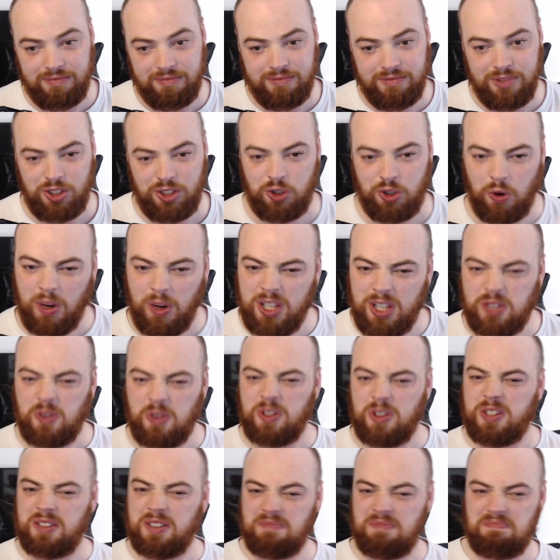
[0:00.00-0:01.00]
joins
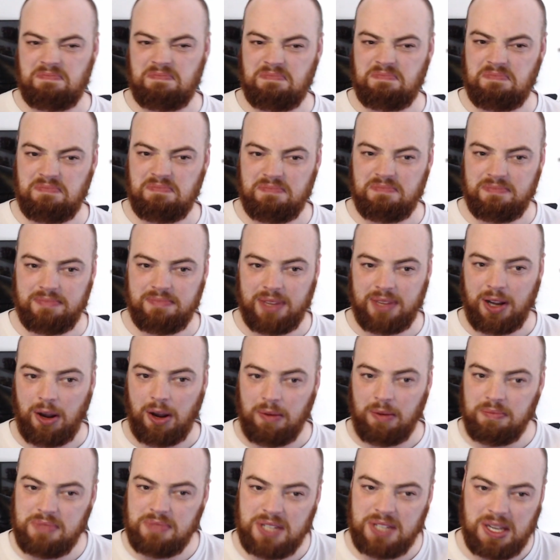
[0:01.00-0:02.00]
onto him,
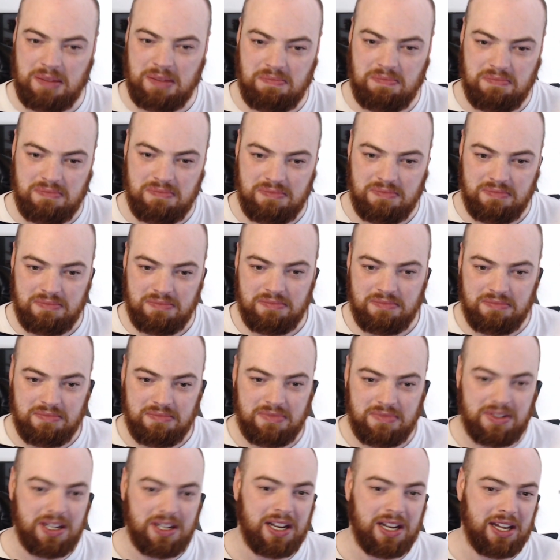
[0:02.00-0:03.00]
becomes him.
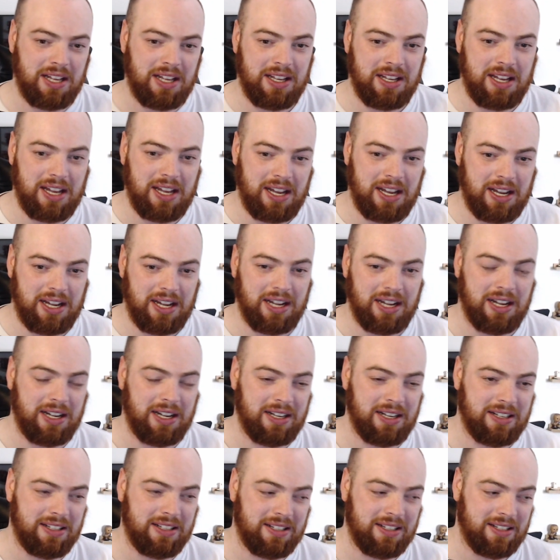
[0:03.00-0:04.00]

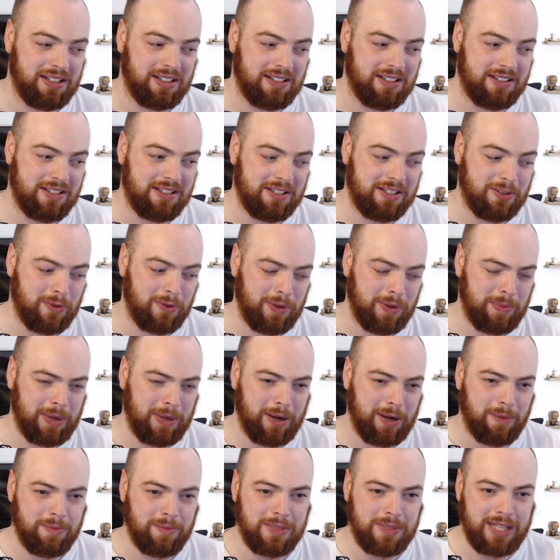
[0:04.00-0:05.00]
So he
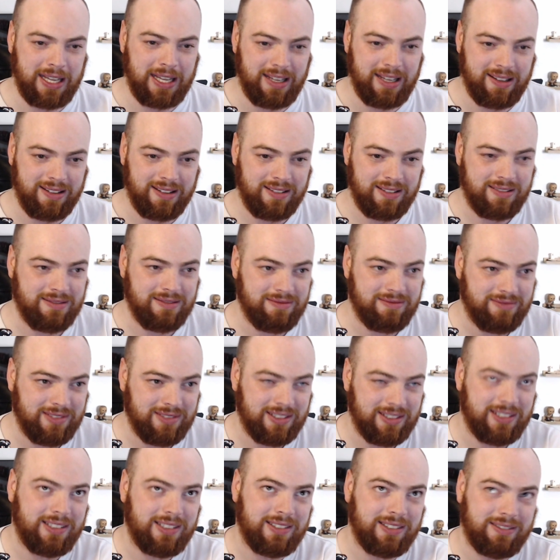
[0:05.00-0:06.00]
becomes like,
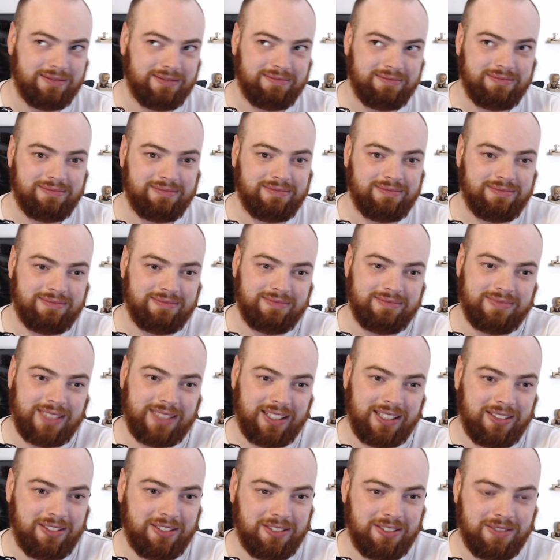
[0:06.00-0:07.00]
I
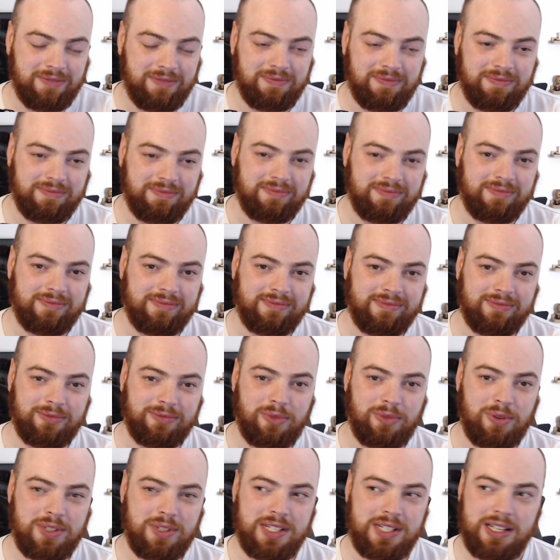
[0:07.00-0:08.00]
don't know,
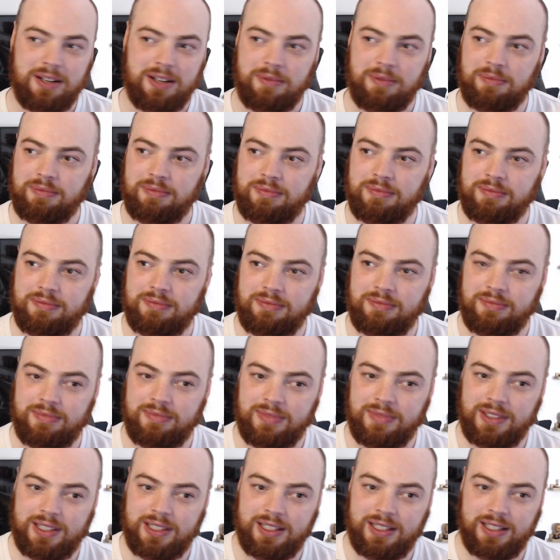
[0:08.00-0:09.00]
what does he come?
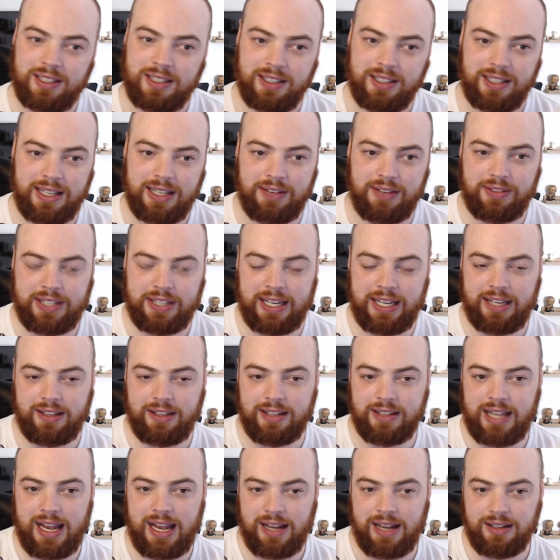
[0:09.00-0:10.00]
Levitating
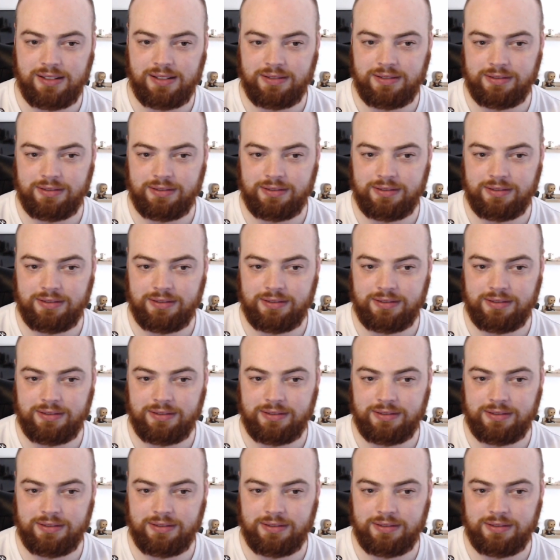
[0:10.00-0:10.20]
Lang?